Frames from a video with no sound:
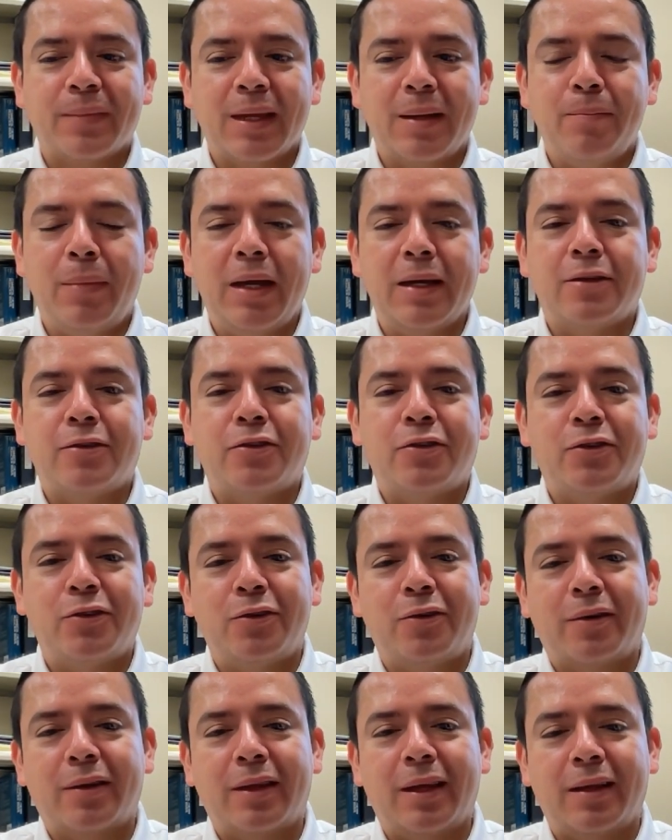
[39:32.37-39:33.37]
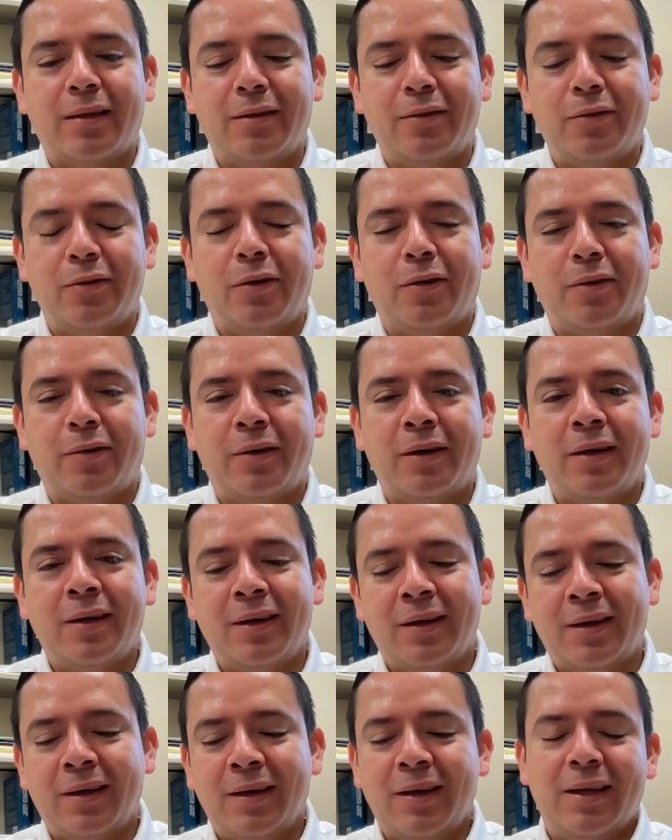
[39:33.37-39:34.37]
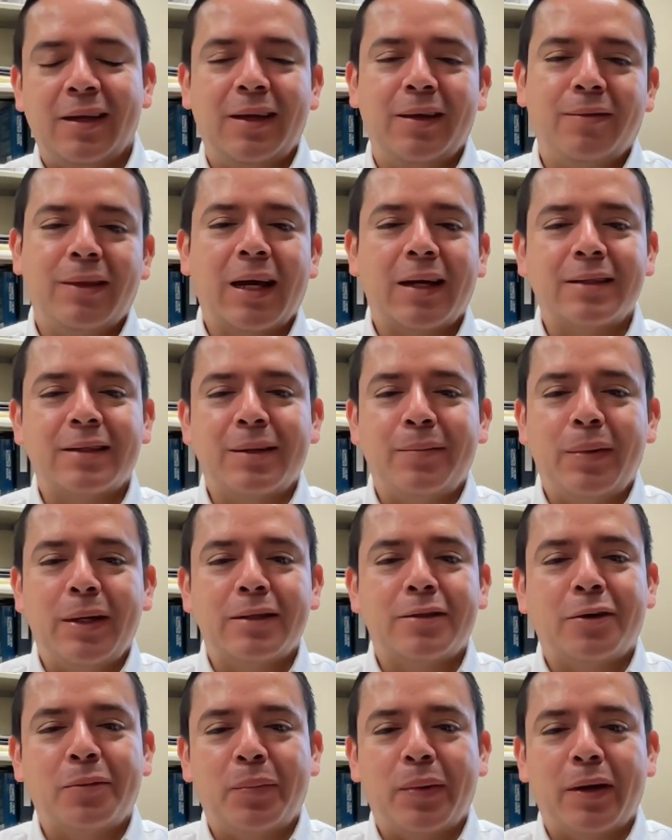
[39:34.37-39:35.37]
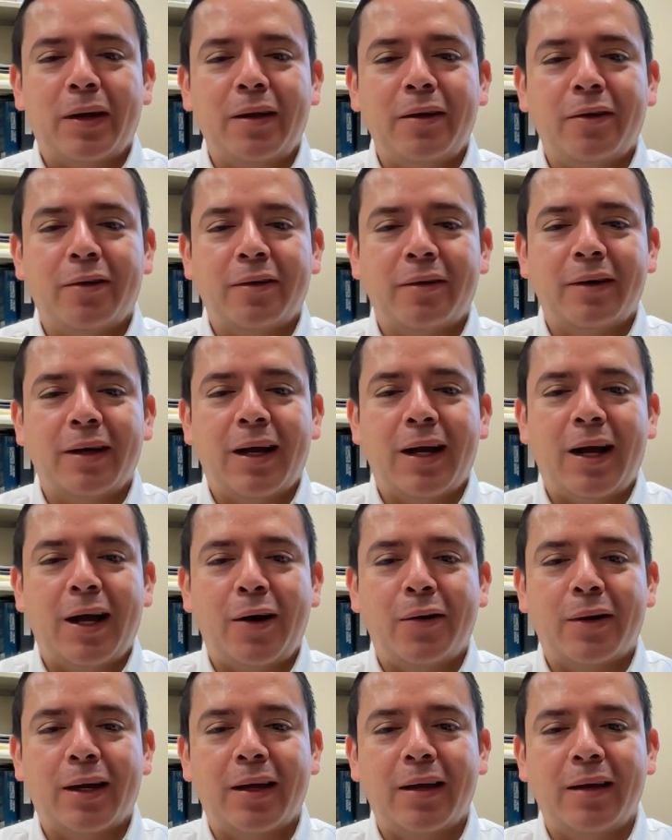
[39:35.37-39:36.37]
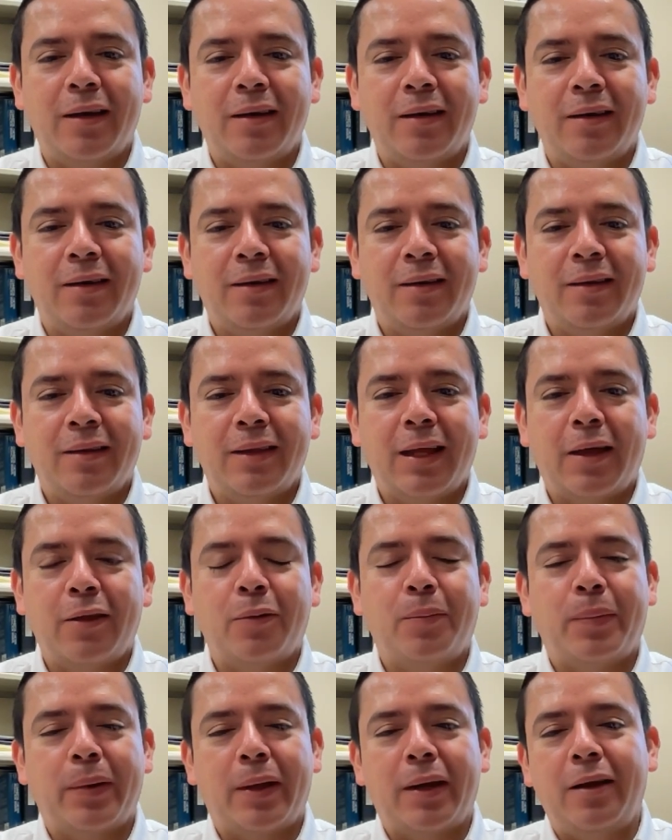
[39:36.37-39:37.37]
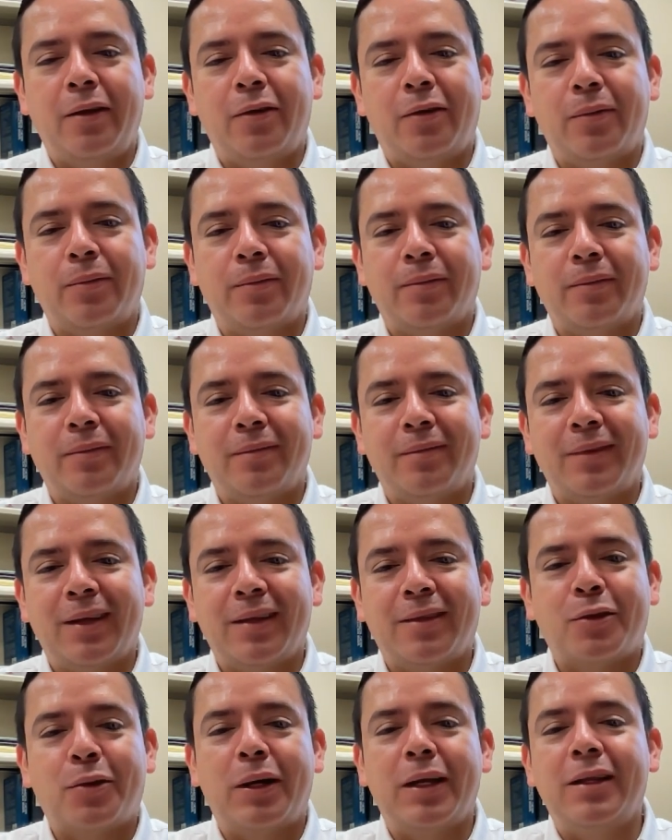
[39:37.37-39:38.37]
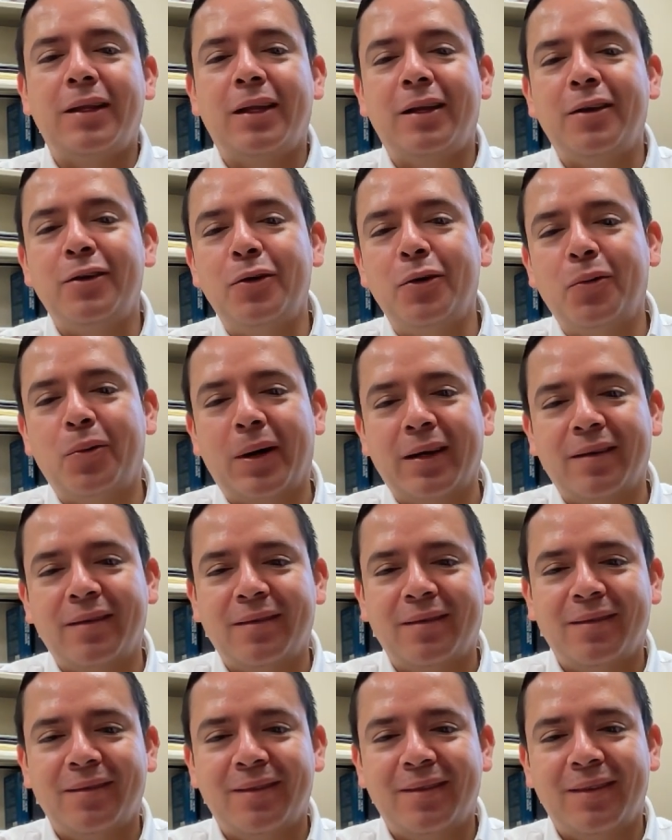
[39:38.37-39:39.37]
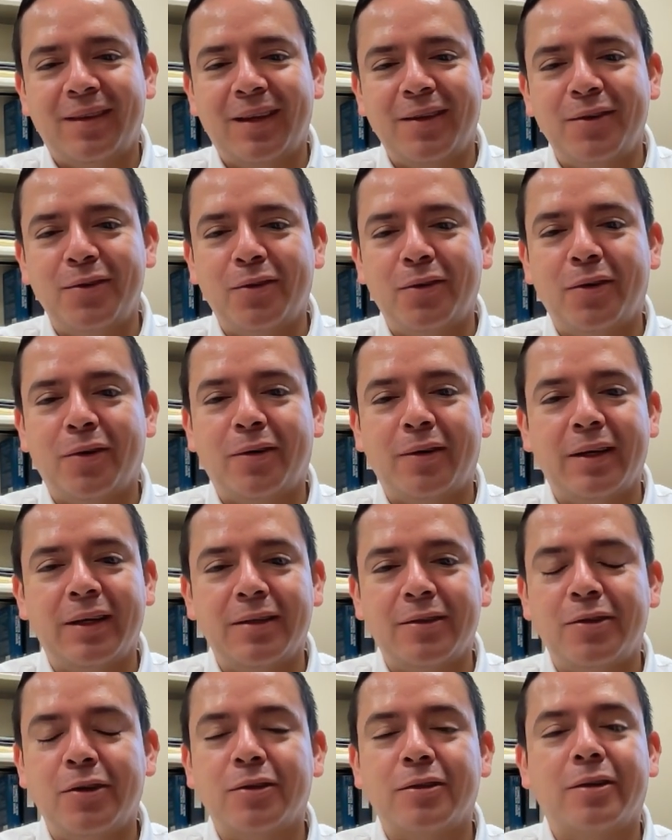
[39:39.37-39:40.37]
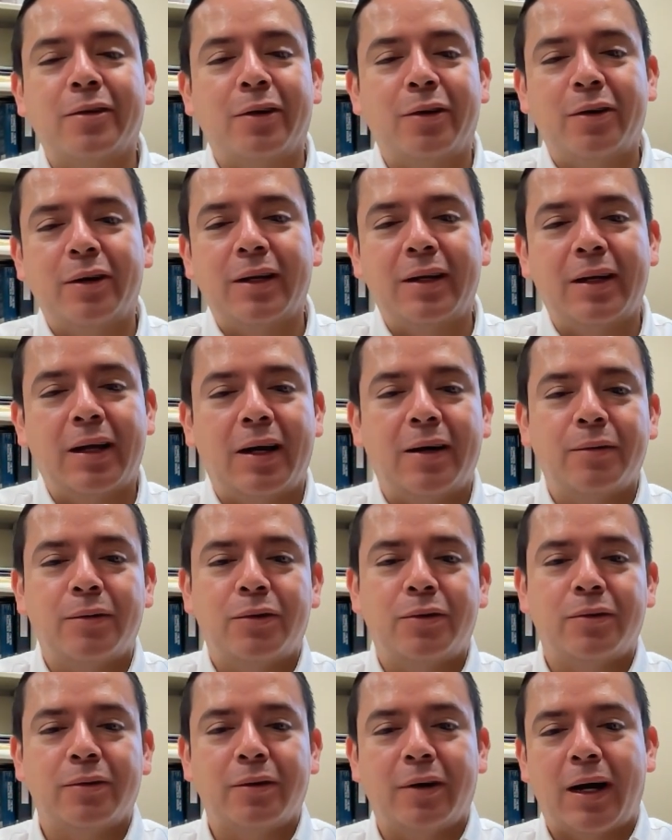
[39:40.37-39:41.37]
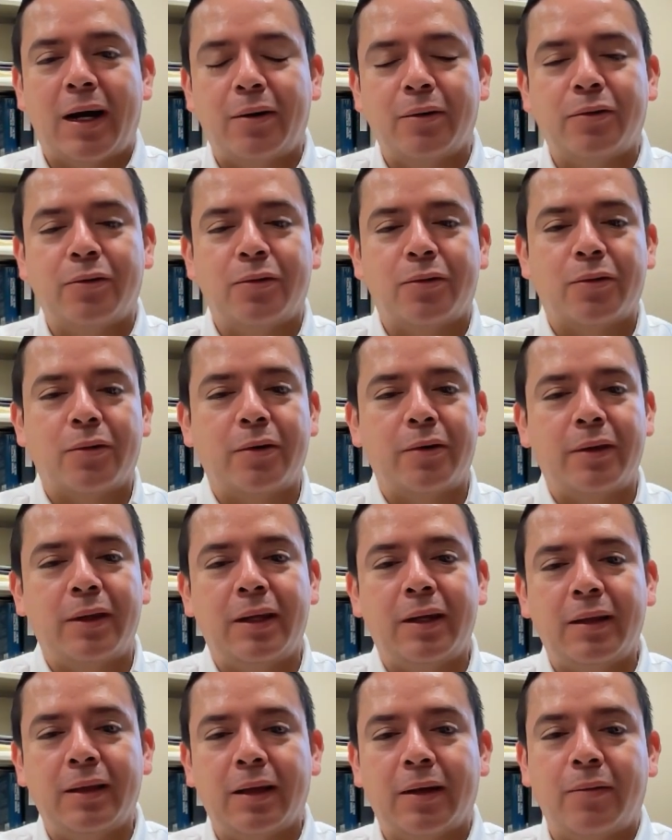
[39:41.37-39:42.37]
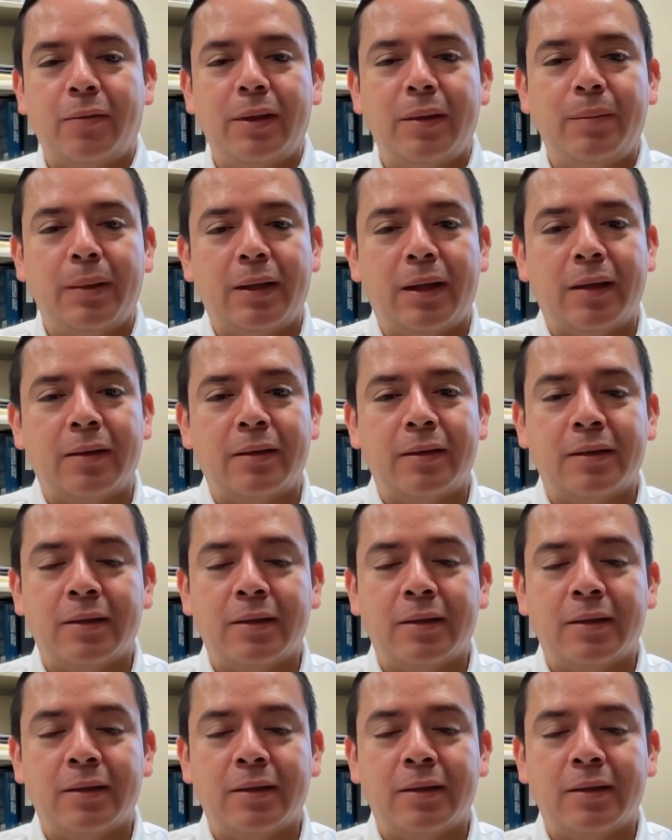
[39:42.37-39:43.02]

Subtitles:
make sure that if that's the best operator, how can that operator train the new one? That is just learning how to run the equipment.